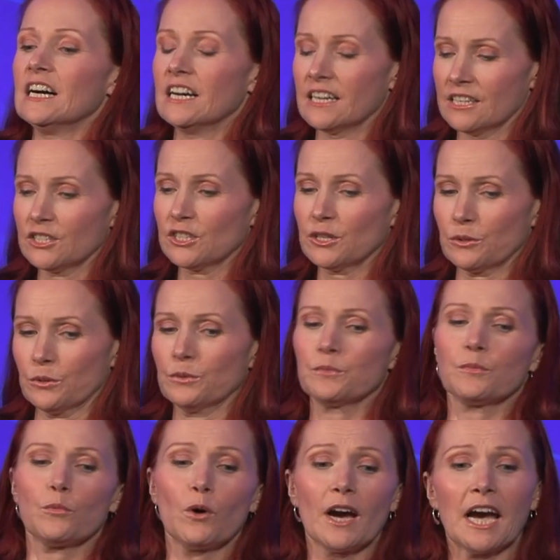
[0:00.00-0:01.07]
So
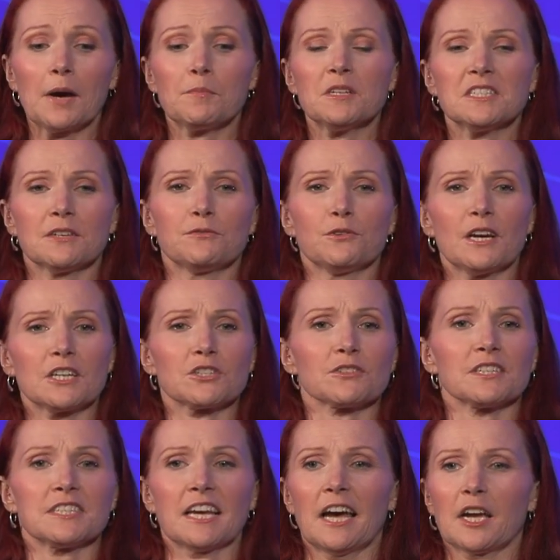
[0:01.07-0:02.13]
what happens if you actually
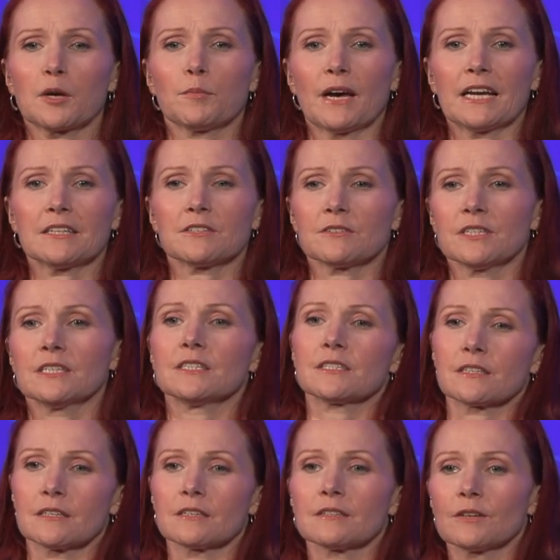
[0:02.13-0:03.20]
attack a battery is
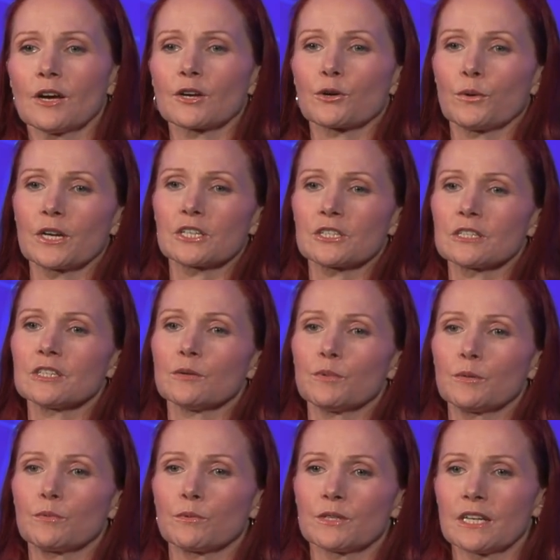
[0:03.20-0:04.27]
a question that
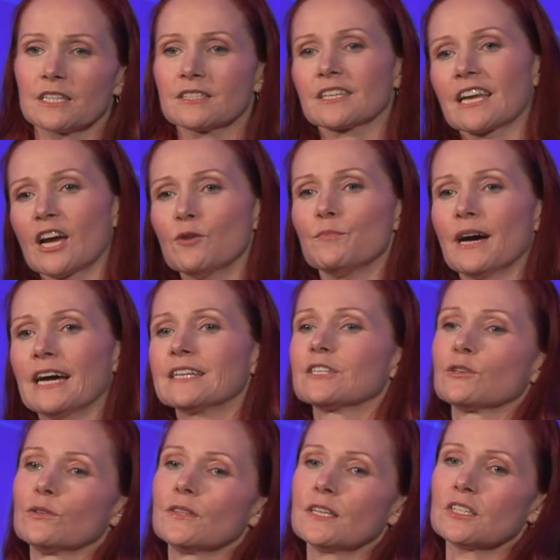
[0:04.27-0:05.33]
people would ask, like, how bad
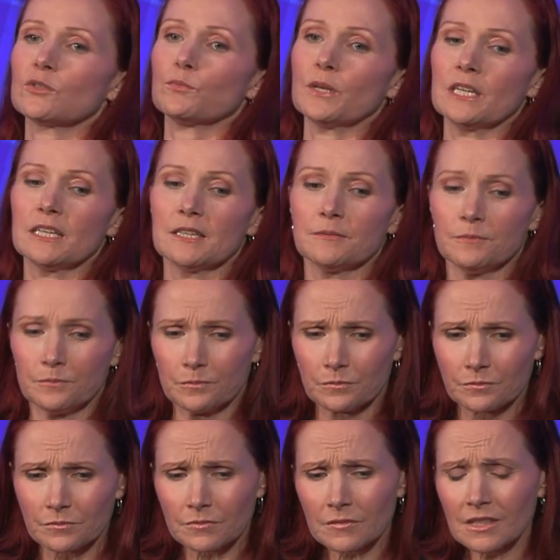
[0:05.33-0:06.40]
could this be?
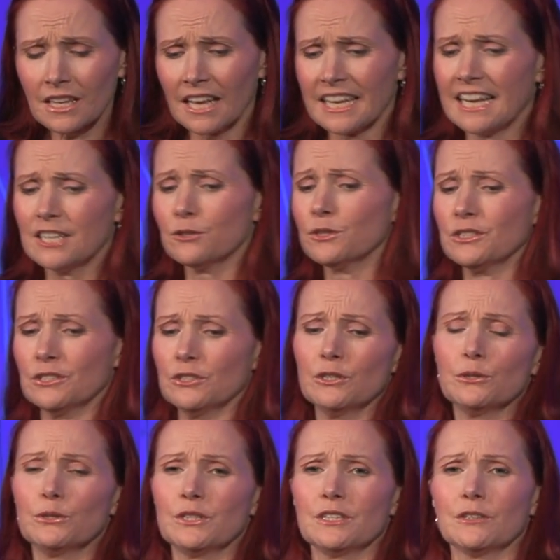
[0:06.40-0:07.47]
Yeah, I don't
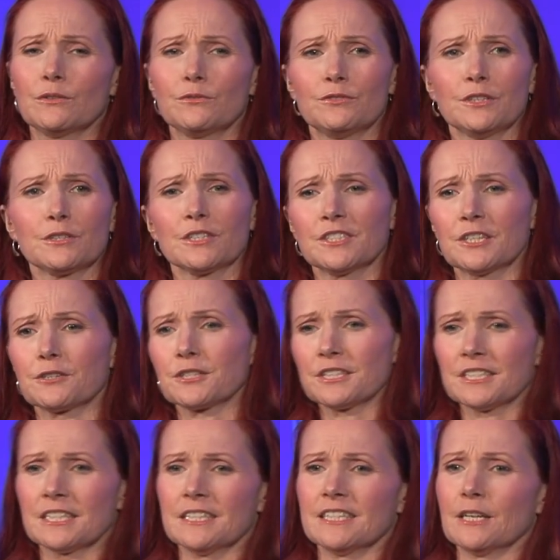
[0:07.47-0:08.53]
do the fear,
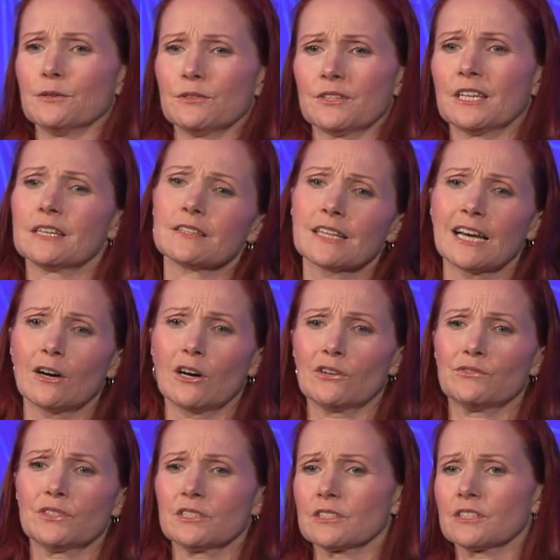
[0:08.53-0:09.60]
uncertainty, and doubt thing that
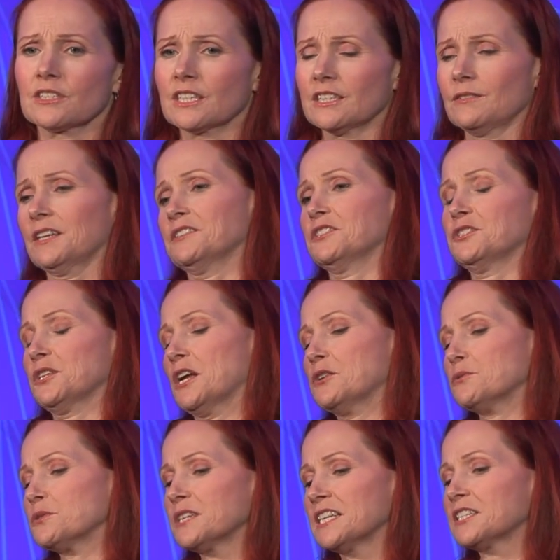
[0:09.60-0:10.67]
often because I
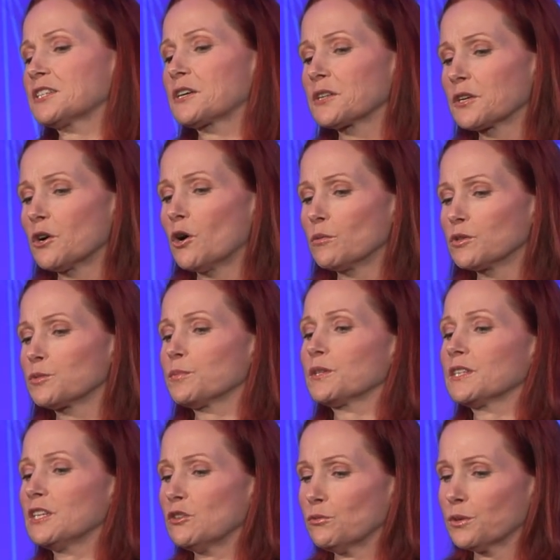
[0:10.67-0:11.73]
don't necessarily always
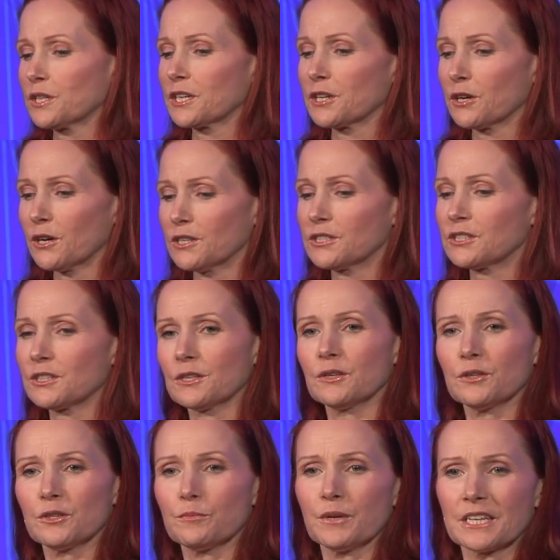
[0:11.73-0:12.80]
believe we can cause
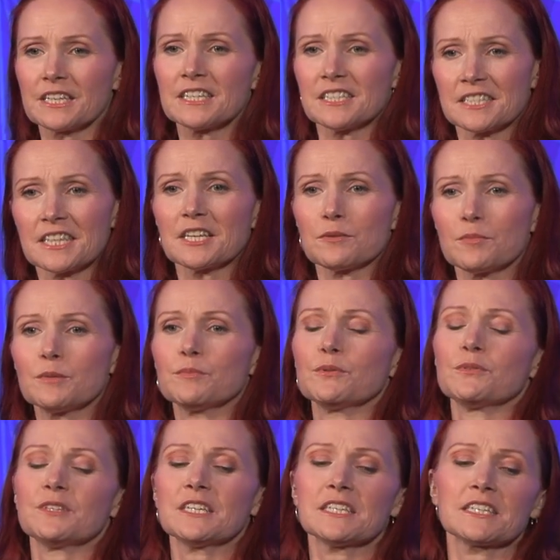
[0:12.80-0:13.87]
the biggest thing people
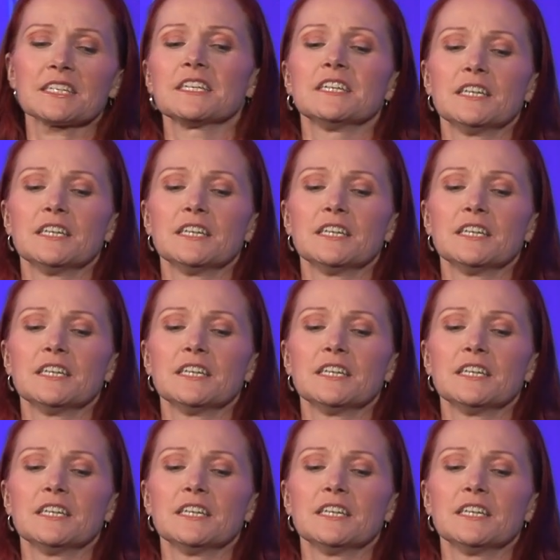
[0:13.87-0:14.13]
think.